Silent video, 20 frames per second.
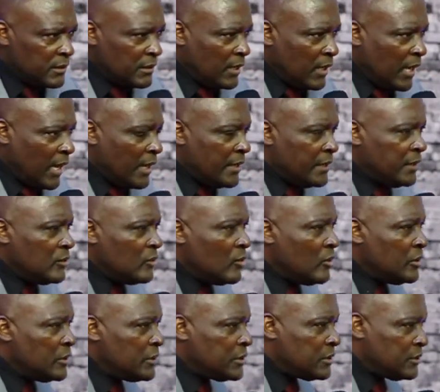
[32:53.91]
and
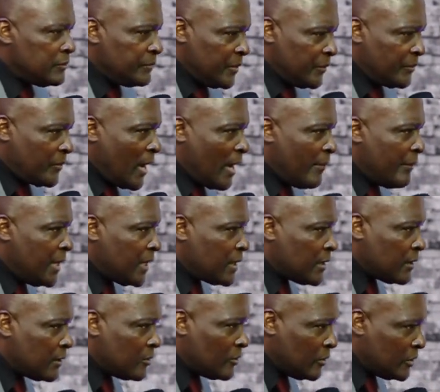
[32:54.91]
noise, people are
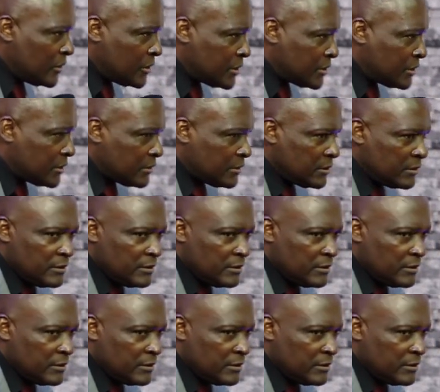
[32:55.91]
making noise.